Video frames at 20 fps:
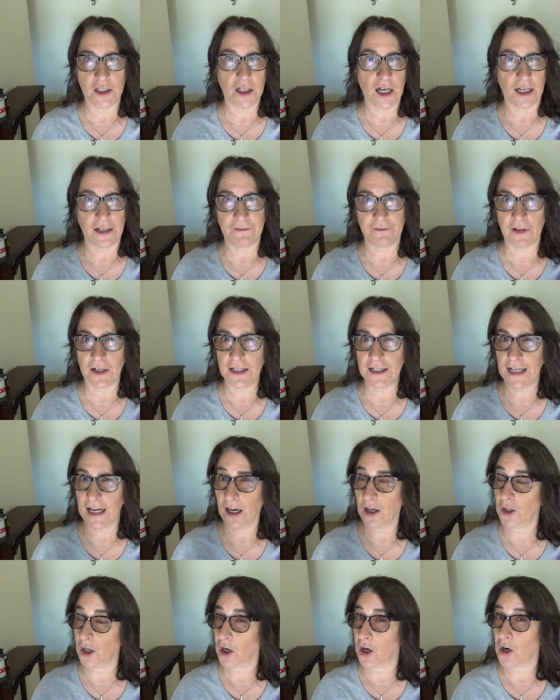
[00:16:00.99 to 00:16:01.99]
You got to find
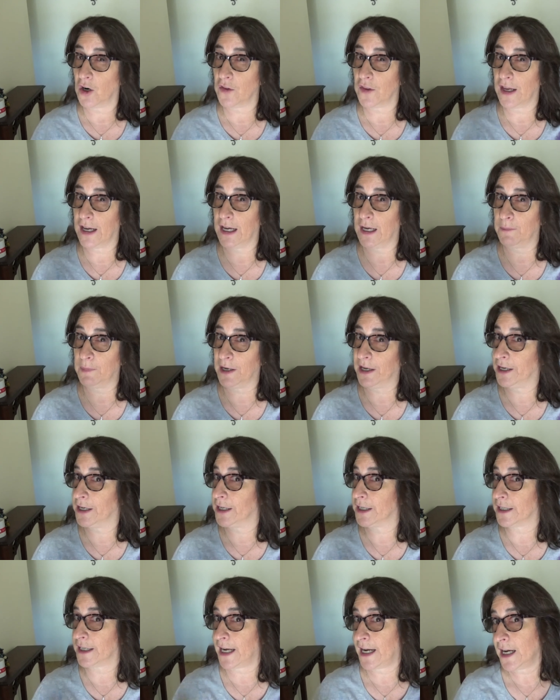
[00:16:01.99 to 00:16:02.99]
out are they
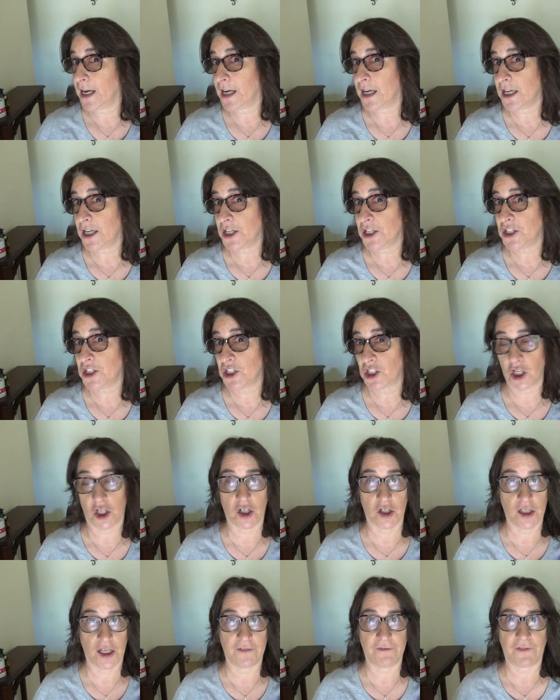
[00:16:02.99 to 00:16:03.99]
paying cash?
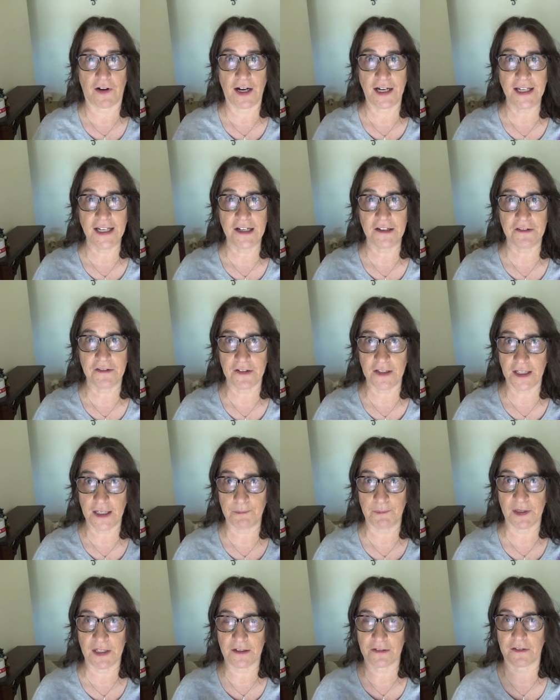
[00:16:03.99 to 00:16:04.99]
Are they financing
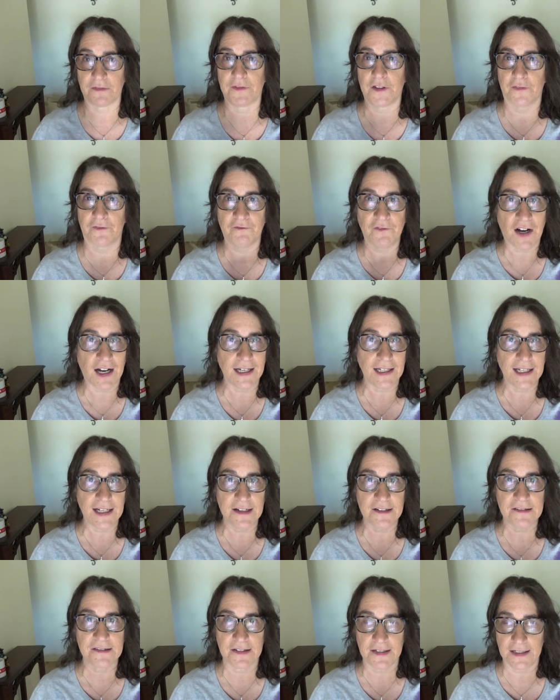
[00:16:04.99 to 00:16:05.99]
it? Because if they're
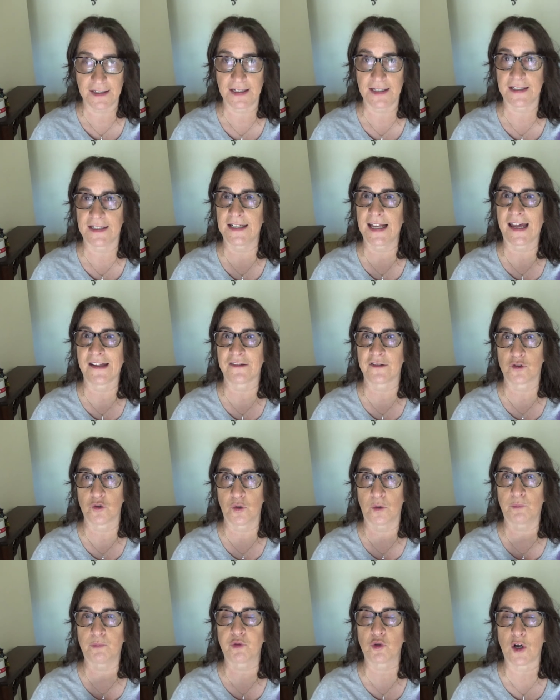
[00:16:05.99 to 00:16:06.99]
financing it, it has
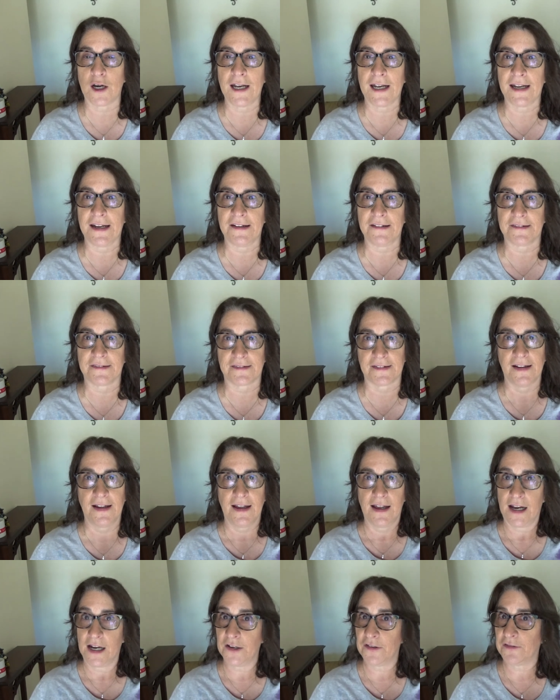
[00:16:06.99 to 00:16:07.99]
to appraise.
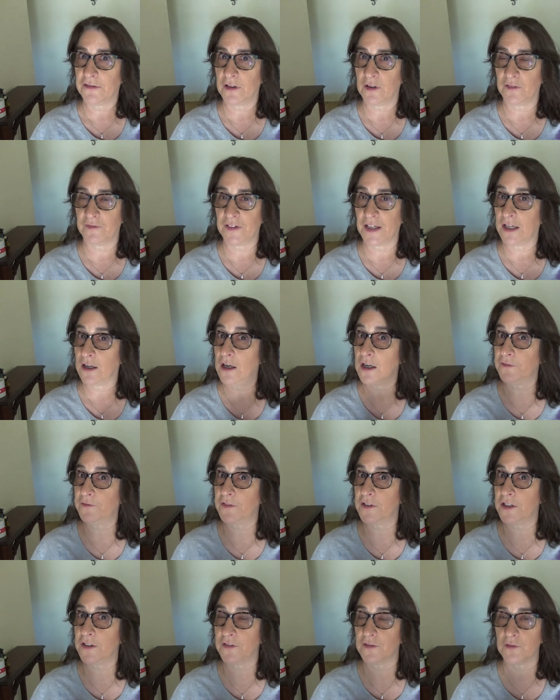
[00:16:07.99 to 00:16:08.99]
And so if they
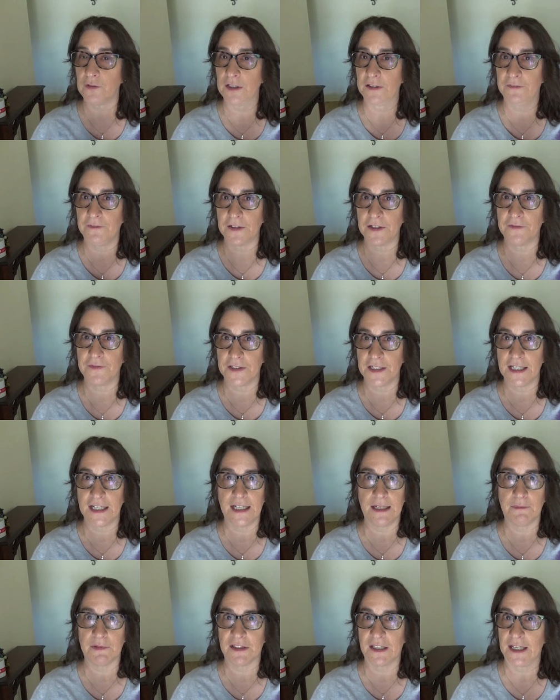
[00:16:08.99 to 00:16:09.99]
offer you
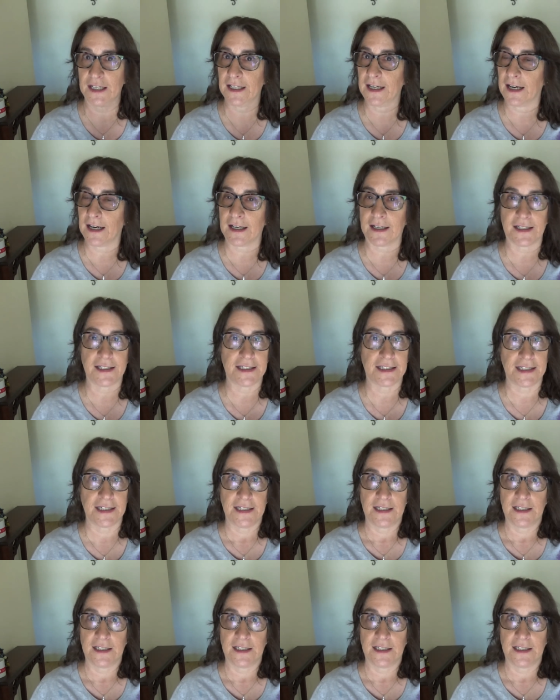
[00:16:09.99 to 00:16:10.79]
350, but they got